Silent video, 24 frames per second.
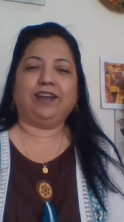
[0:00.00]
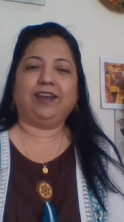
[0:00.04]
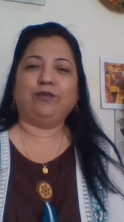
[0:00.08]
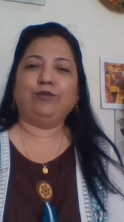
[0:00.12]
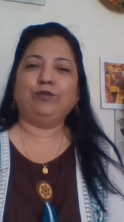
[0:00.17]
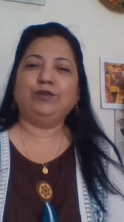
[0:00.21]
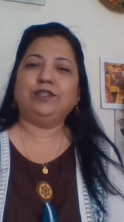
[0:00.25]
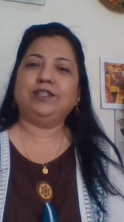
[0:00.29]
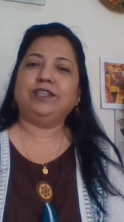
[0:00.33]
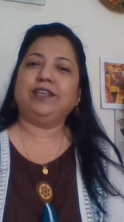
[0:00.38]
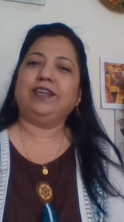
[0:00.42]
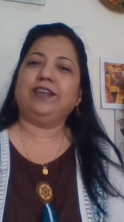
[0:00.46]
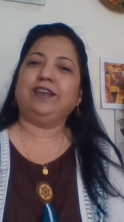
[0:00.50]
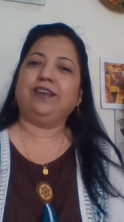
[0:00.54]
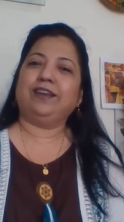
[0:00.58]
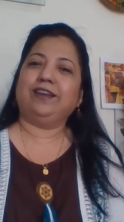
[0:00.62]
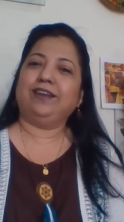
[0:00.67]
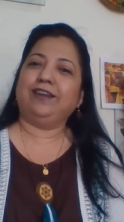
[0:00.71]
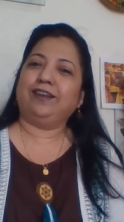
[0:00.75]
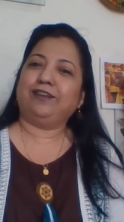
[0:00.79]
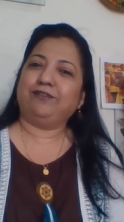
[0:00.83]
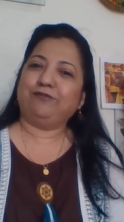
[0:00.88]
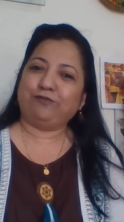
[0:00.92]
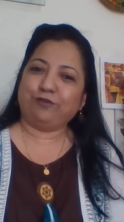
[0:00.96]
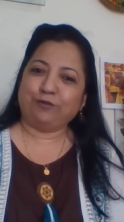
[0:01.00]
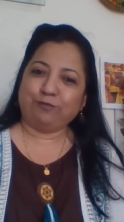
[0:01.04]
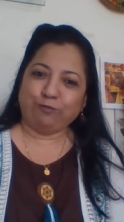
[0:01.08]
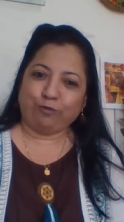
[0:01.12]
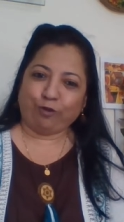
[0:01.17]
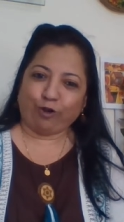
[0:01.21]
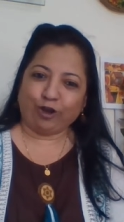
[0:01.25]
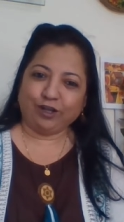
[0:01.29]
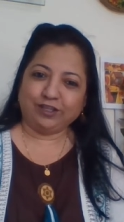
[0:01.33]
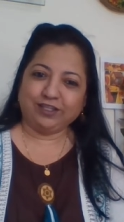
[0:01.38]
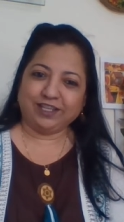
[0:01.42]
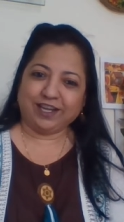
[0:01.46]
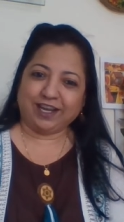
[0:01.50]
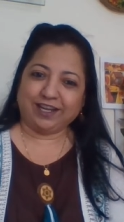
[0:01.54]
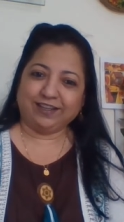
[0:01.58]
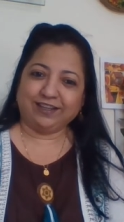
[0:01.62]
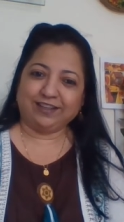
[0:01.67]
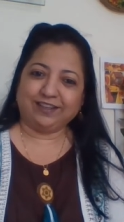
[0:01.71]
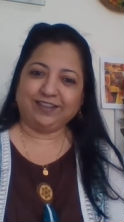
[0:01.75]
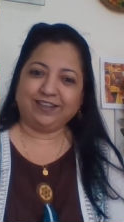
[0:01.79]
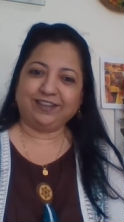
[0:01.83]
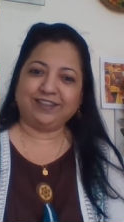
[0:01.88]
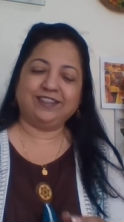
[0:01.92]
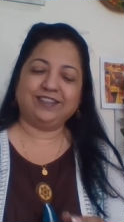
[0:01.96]
I would say love for blog
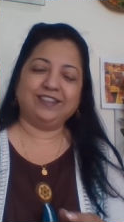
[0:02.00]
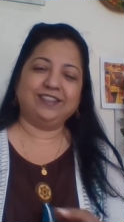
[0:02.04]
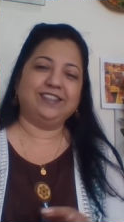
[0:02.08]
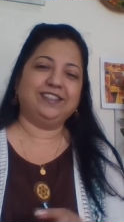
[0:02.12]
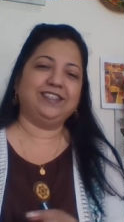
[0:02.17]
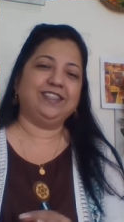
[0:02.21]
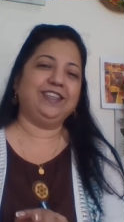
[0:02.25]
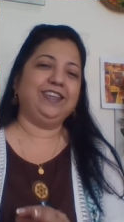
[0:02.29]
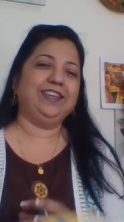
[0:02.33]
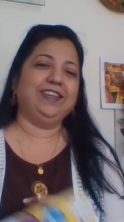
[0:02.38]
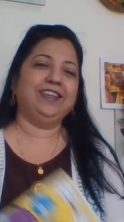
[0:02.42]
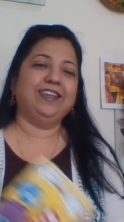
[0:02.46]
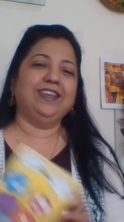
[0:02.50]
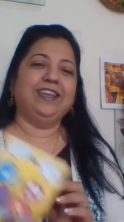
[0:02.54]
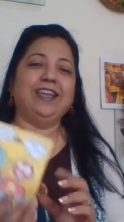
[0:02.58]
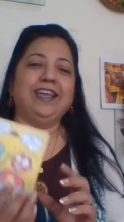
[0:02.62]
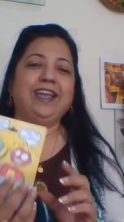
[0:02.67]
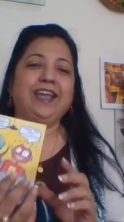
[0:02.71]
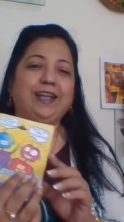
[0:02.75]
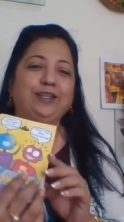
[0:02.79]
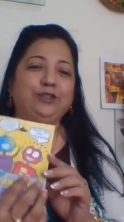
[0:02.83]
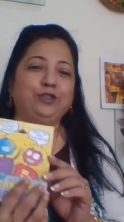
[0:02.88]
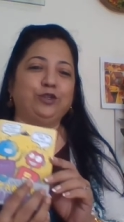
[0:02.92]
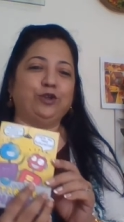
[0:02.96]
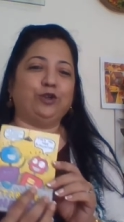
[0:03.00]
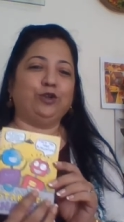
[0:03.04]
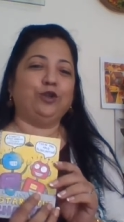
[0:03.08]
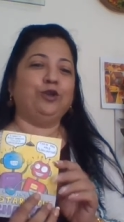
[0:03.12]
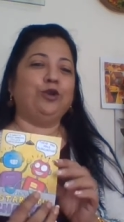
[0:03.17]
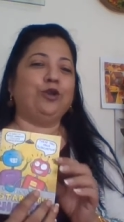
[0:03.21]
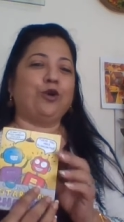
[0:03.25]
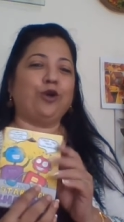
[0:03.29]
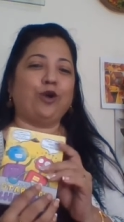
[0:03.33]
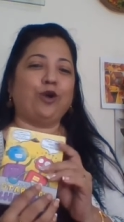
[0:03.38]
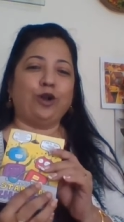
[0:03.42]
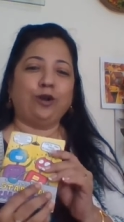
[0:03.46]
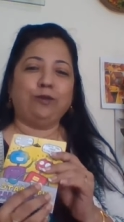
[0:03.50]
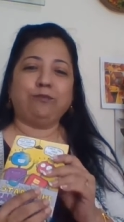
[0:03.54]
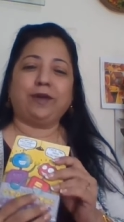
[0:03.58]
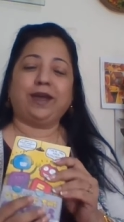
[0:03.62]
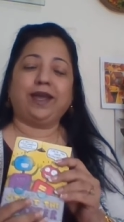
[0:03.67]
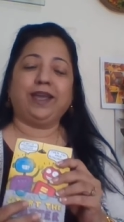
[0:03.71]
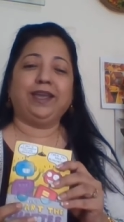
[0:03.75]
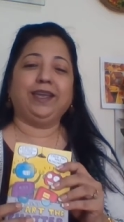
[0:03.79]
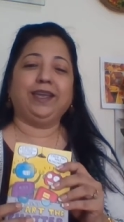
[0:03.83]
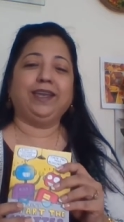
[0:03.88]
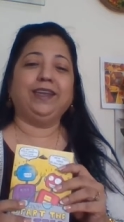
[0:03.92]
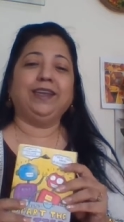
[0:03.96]
chatter. See, I jot down all
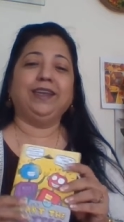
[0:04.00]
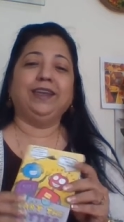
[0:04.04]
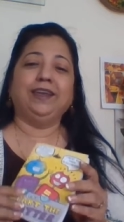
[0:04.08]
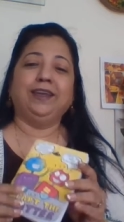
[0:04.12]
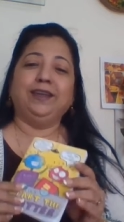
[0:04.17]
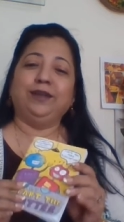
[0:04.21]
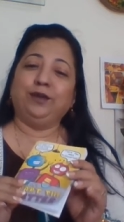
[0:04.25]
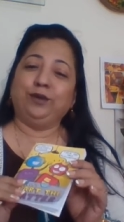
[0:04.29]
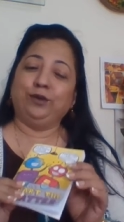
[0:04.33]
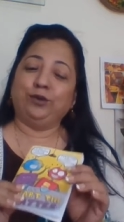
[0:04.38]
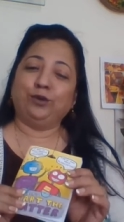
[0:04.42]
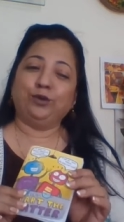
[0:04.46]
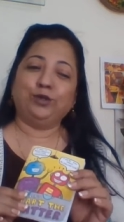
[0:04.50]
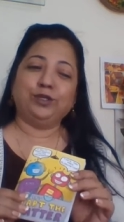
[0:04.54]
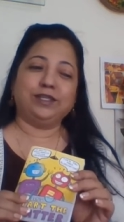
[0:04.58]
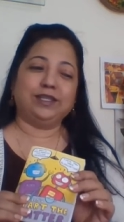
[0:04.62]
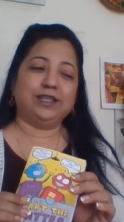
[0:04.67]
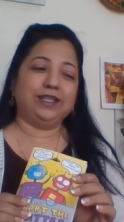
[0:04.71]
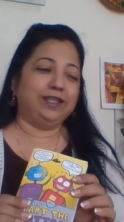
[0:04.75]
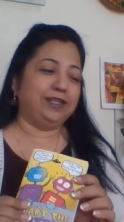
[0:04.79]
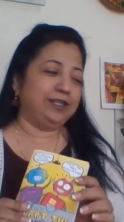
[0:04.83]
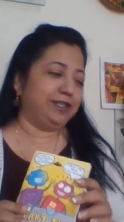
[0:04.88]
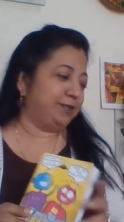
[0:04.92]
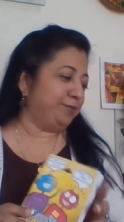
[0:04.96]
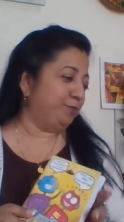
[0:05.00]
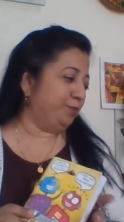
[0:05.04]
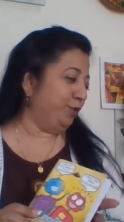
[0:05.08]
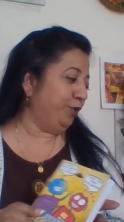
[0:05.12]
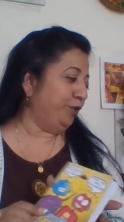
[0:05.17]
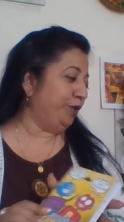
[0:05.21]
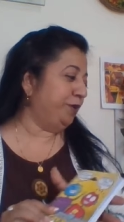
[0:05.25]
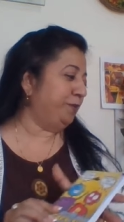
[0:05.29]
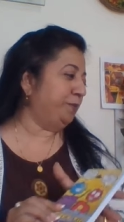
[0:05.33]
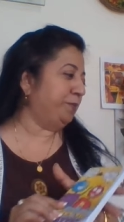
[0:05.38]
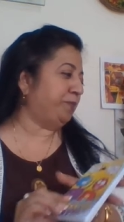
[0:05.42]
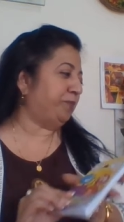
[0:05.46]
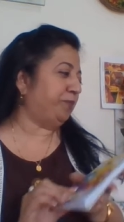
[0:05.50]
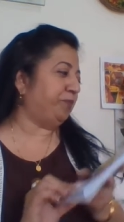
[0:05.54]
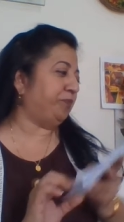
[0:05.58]
my notes in this book.